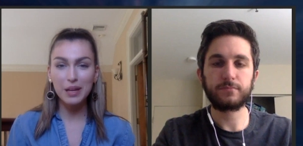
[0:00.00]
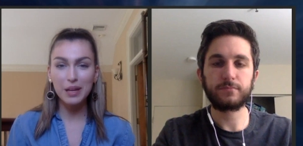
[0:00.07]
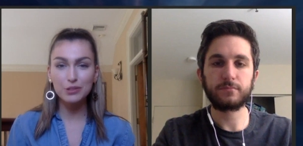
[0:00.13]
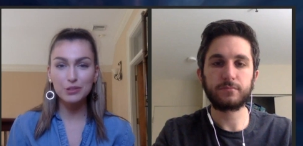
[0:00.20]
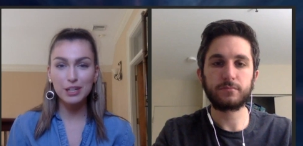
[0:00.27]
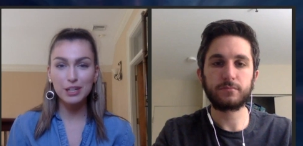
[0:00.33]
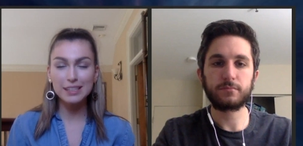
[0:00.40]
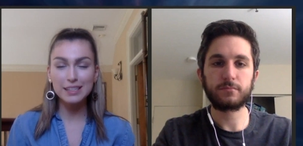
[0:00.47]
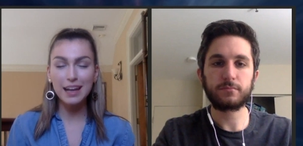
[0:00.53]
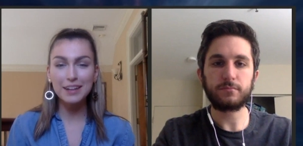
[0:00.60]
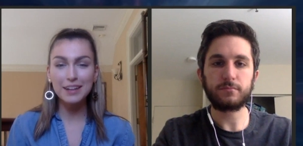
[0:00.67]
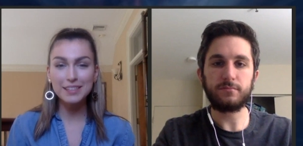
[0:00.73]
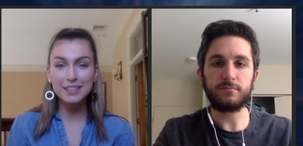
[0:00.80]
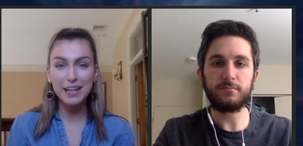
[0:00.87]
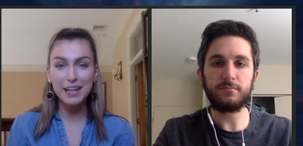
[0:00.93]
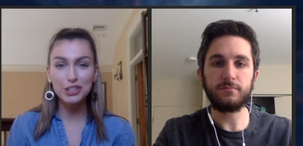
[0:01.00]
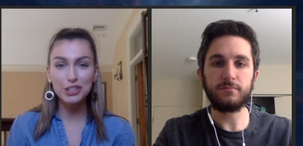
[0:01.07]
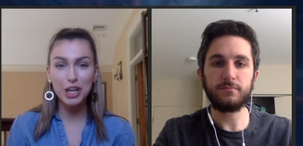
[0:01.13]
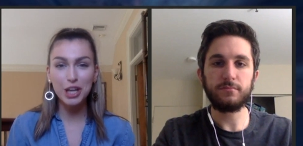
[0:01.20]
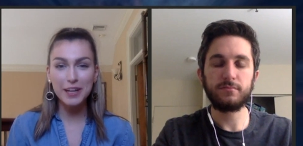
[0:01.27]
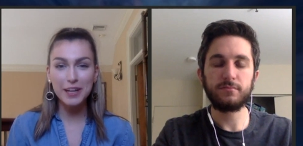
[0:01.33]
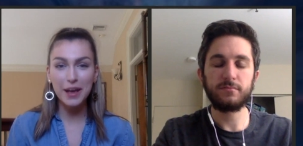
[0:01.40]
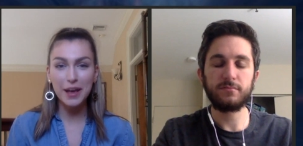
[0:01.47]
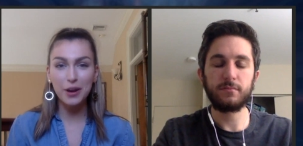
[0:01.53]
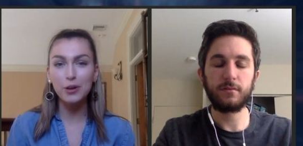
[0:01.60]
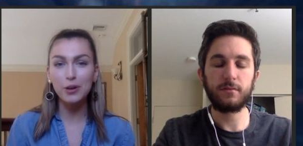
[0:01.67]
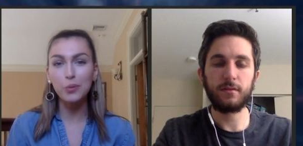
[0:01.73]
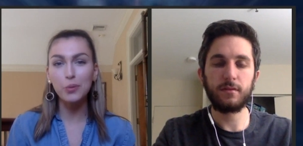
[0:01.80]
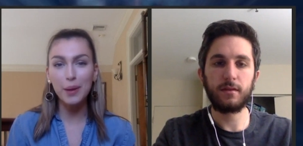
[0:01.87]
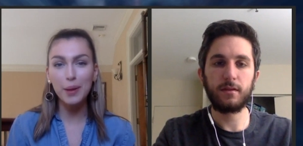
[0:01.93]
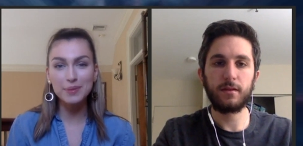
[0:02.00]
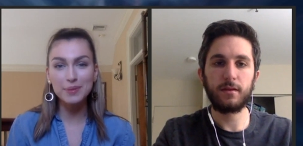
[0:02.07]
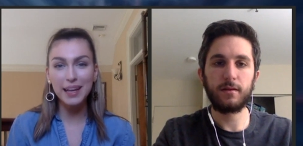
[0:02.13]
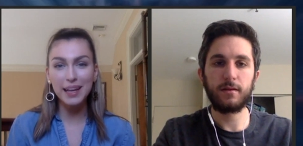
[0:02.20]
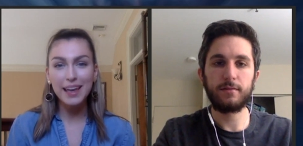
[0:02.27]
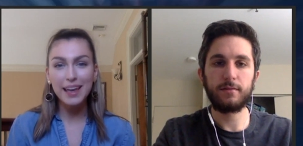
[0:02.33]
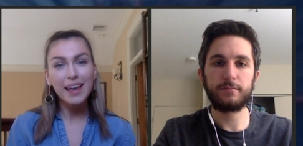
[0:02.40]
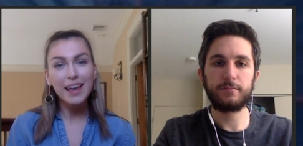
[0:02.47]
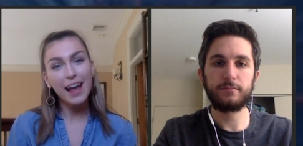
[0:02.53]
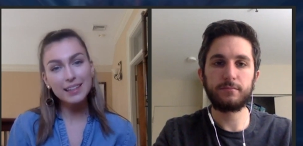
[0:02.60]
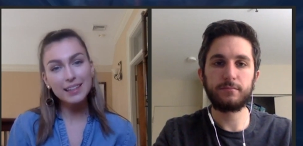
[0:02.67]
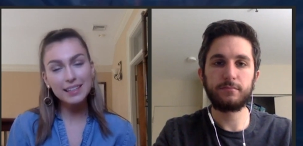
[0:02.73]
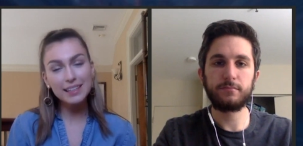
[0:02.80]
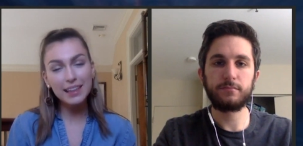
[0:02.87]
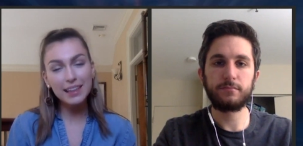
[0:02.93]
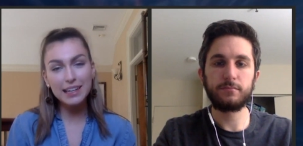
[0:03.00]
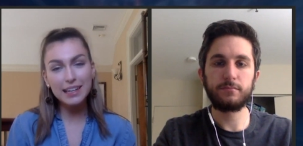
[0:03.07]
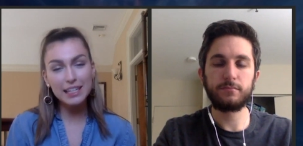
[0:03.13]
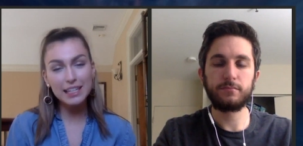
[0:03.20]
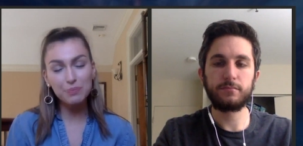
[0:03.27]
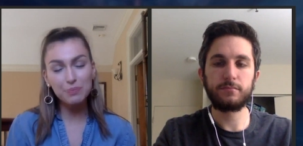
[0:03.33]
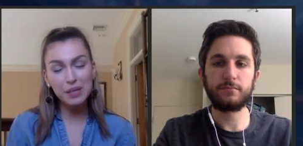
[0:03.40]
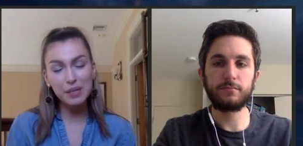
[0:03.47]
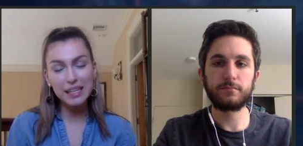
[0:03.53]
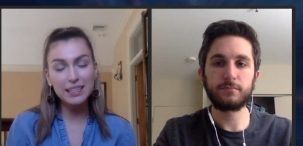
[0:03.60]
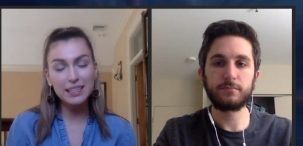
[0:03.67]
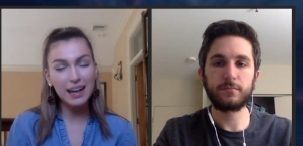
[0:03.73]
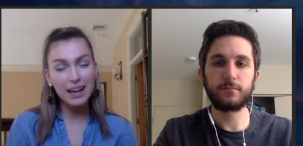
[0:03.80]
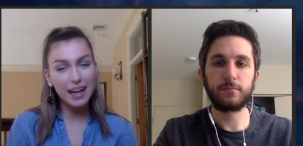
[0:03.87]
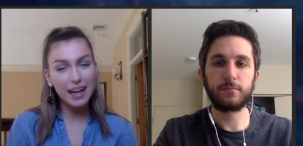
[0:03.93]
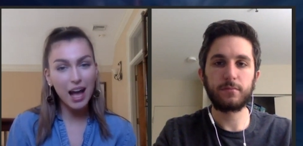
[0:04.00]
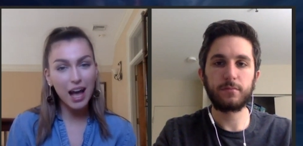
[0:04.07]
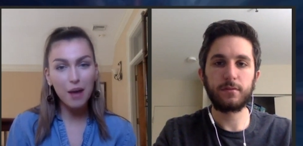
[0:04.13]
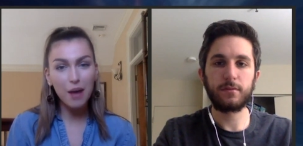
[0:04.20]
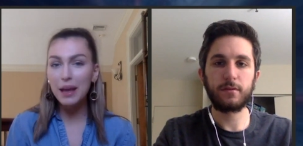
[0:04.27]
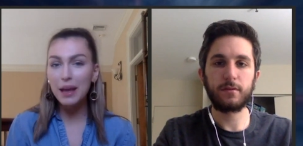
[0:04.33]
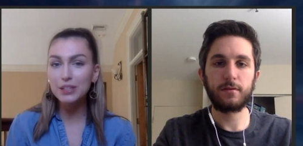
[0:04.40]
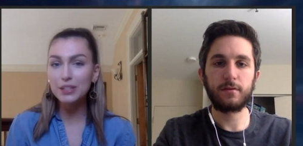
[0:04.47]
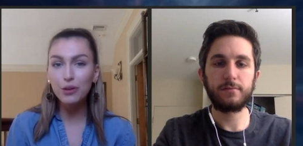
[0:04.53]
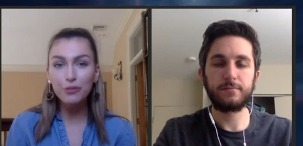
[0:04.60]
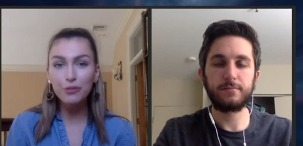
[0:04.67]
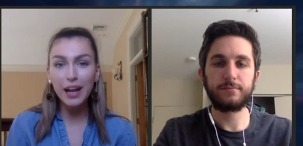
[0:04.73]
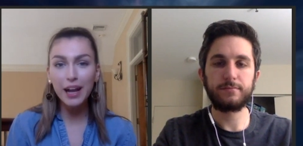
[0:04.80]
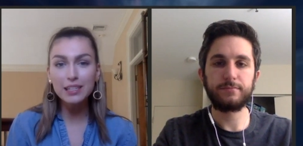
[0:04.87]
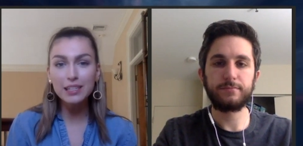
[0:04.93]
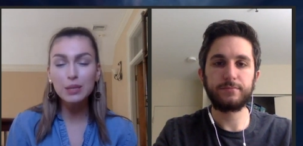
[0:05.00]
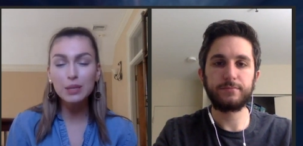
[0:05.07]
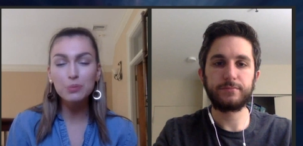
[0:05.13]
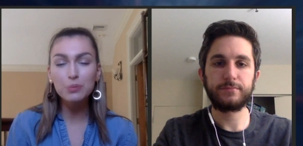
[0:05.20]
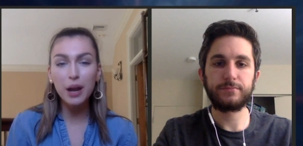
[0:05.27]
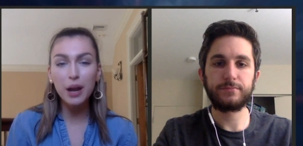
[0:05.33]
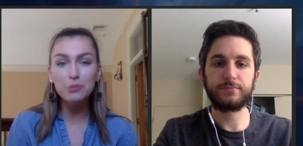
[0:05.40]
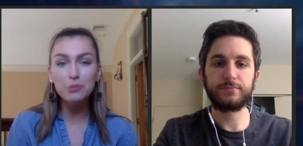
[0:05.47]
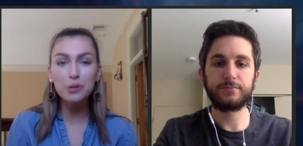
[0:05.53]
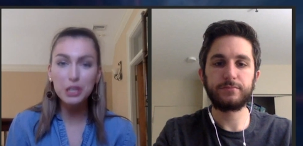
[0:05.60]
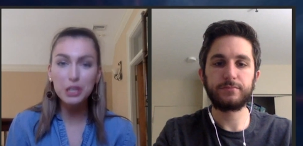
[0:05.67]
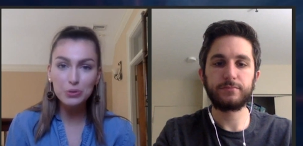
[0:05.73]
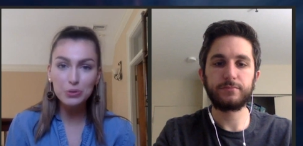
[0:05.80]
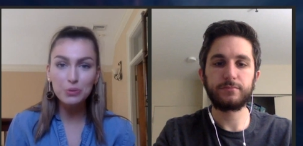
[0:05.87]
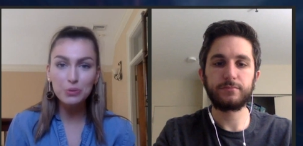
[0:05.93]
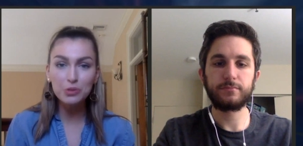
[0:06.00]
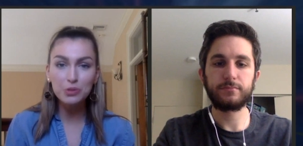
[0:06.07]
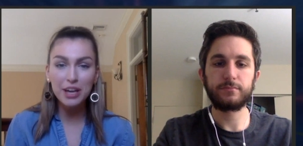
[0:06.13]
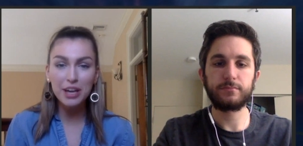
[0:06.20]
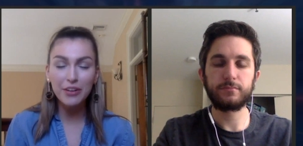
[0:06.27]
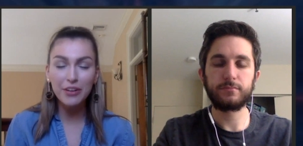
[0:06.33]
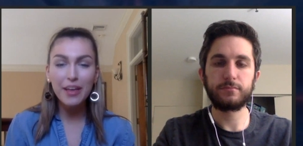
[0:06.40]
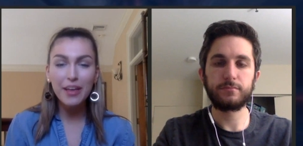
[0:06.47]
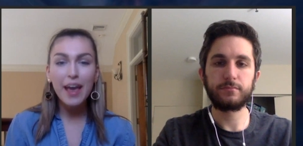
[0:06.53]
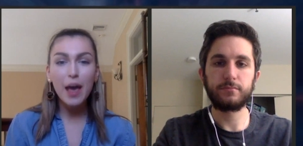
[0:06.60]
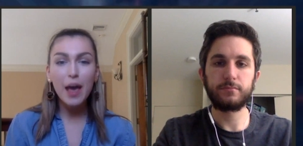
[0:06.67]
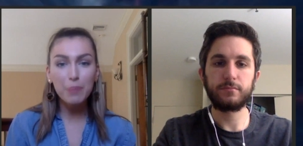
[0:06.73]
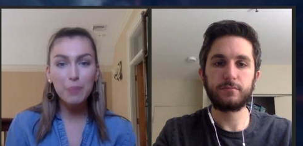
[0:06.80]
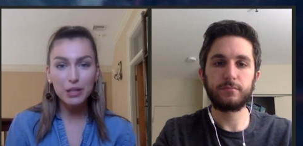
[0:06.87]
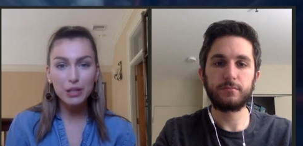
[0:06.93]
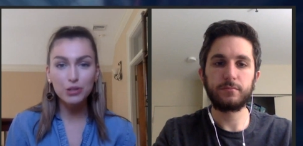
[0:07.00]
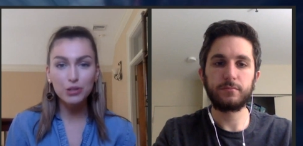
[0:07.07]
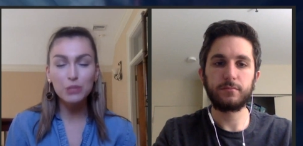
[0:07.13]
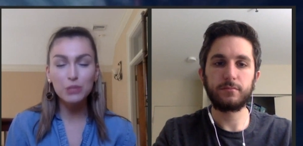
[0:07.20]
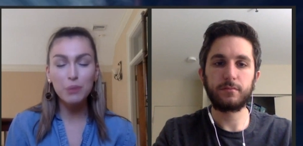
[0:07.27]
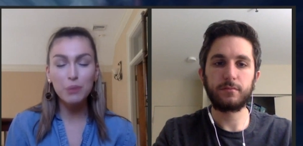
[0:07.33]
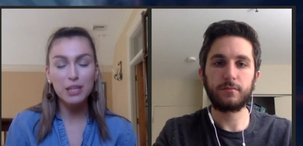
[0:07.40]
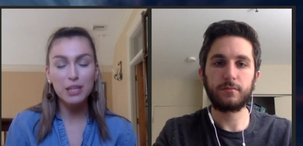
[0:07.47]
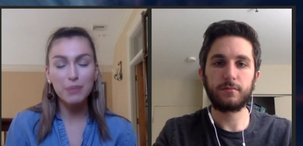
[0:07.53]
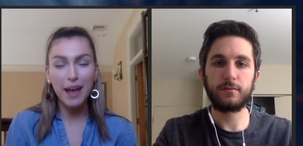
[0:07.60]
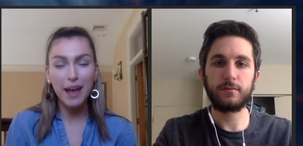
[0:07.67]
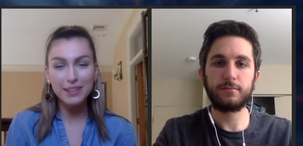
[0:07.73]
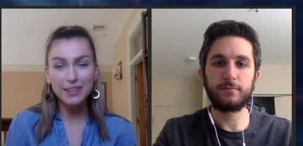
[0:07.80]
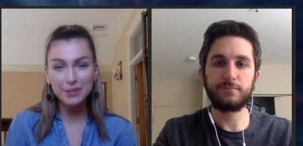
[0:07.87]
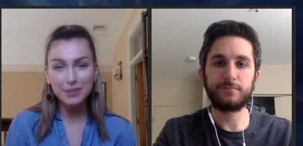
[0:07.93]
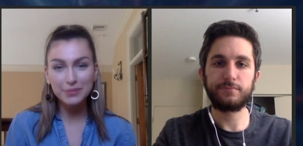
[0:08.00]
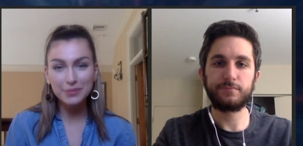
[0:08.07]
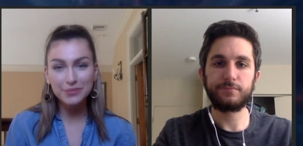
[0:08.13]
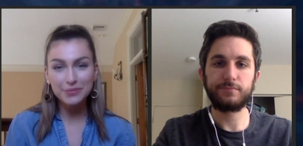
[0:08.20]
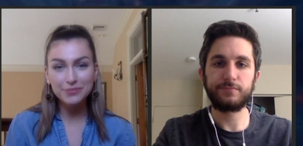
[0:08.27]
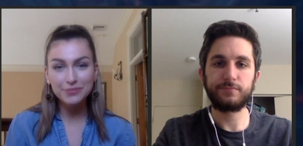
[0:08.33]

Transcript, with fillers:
Speaker 1: of our Patriots content, check it out on our website at clnsmedia.com. And don't forget to subscribe to our YouTube channel at Patriots Press Pass.